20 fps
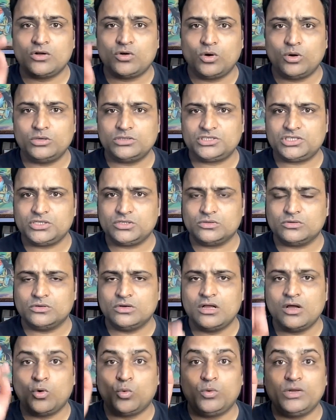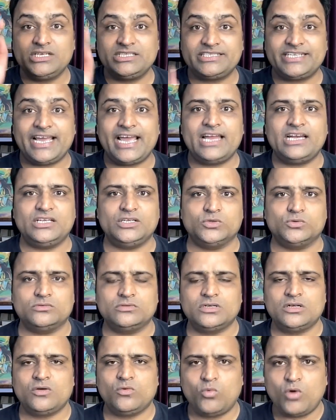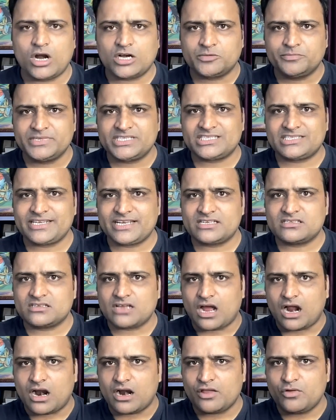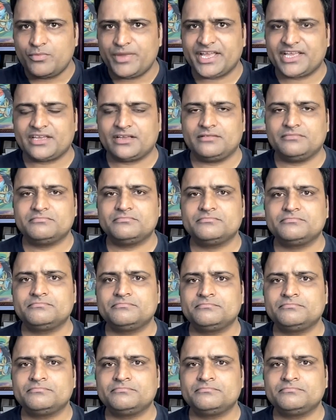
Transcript: coach you, will tell you what mistakes are you making.